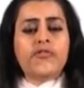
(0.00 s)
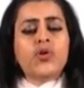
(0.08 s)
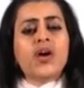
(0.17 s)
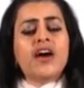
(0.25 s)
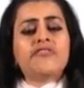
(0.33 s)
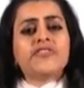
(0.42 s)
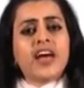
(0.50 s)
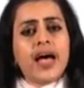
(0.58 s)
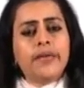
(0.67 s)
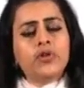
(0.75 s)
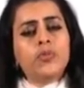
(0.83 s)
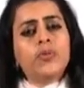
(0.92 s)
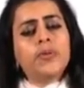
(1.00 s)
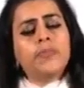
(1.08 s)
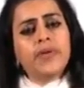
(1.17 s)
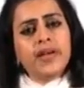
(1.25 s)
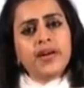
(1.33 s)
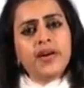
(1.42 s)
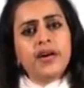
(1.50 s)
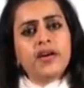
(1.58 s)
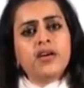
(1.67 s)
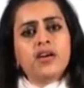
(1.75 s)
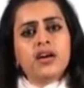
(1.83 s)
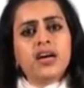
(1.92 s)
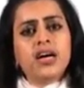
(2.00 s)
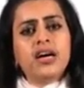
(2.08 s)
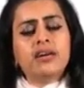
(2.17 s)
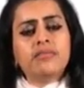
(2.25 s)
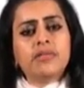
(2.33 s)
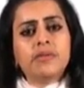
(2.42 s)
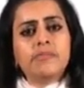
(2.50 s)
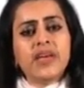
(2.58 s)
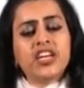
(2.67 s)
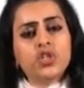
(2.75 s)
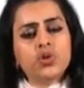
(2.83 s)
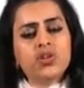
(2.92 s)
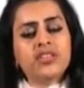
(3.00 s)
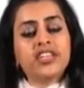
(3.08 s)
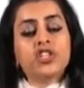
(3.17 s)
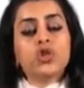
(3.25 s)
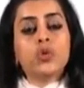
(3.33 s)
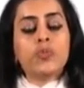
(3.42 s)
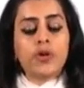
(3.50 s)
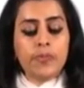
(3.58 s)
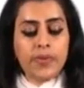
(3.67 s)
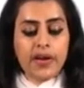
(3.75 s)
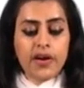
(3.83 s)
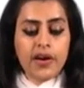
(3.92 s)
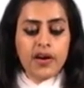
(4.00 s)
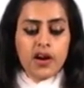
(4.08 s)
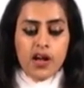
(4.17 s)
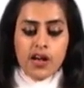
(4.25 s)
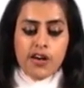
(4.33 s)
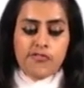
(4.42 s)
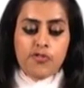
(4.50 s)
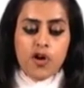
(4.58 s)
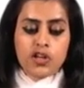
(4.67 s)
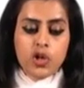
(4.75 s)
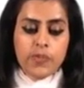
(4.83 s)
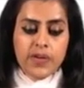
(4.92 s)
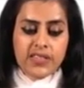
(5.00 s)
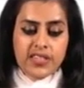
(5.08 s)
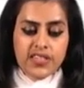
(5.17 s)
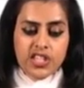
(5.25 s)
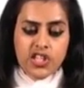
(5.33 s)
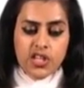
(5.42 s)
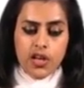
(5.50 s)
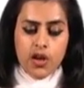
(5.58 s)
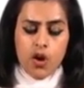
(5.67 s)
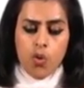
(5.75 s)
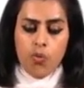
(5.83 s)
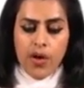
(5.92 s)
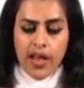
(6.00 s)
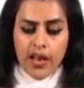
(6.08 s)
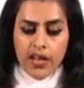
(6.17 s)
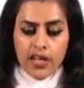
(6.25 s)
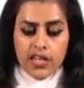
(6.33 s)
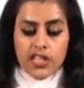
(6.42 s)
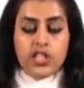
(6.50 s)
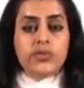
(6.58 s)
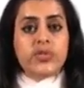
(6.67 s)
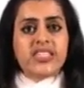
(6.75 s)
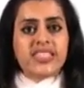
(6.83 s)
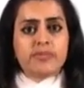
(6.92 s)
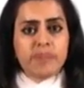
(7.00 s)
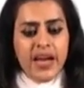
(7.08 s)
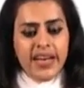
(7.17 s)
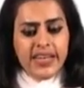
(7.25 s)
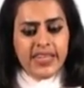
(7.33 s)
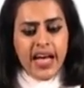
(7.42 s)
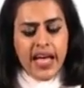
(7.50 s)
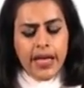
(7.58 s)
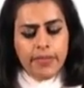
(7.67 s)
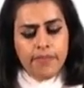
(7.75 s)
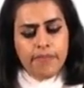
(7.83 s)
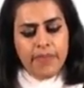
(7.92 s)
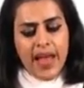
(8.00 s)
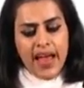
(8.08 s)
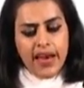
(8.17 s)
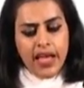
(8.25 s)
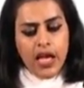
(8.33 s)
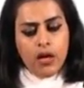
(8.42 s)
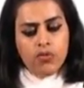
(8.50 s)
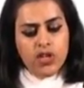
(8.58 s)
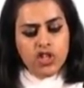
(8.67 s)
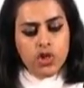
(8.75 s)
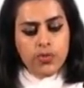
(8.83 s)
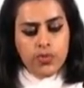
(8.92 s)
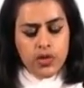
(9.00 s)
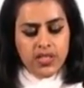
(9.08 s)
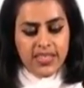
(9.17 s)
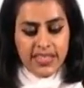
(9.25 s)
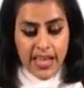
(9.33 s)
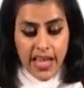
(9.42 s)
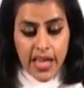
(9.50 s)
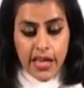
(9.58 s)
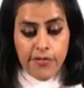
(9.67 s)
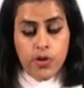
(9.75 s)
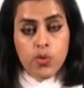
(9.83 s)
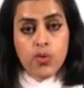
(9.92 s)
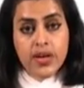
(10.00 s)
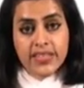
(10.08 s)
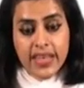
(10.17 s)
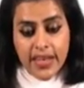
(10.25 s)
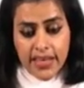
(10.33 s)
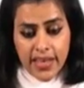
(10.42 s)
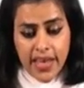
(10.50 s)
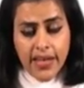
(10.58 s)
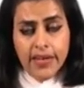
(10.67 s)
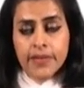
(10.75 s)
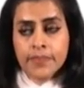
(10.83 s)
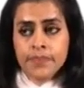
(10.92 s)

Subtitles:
If you have time to prepare, make sure that you prepare for your presentation well. You would spend time planning what you would say if you were thinking.